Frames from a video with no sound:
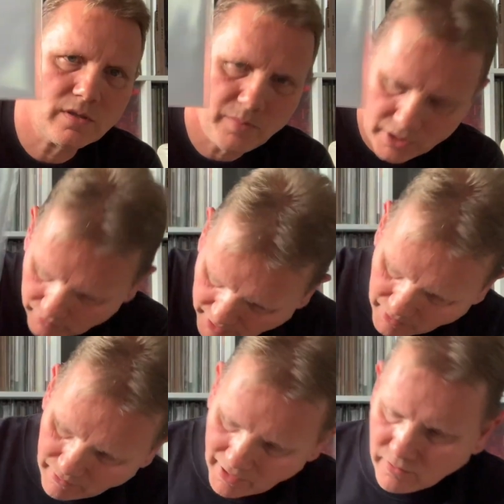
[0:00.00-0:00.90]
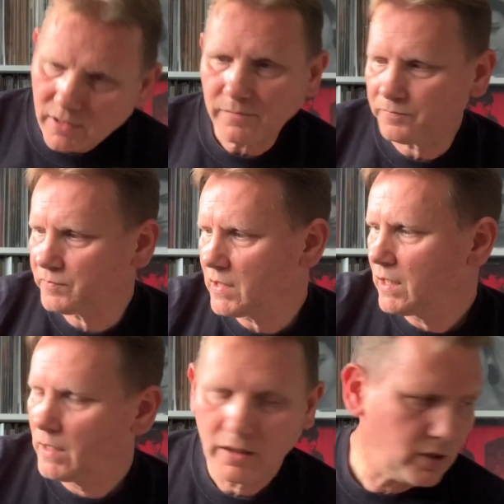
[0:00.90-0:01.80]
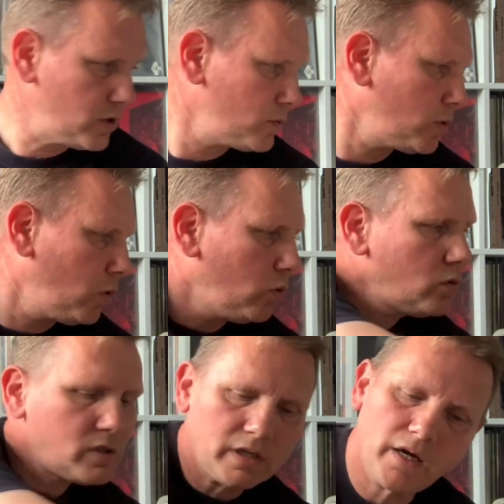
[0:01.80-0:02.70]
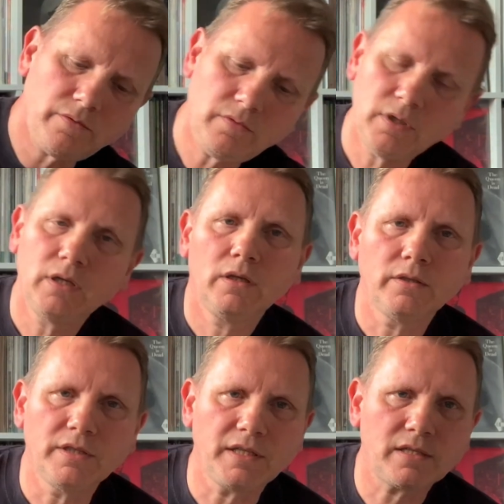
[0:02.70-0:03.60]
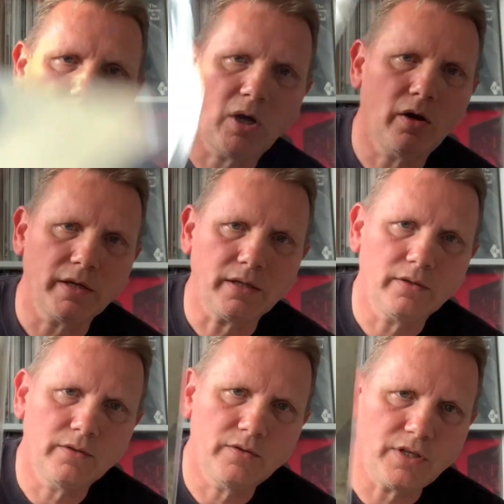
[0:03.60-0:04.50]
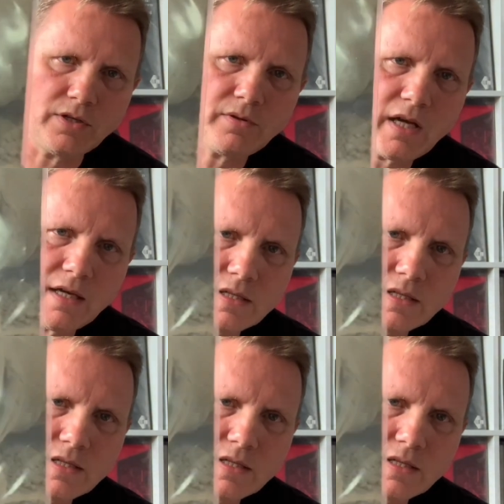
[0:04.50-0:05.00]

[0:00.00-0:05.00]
appear anywhere else. You also need to buy the UK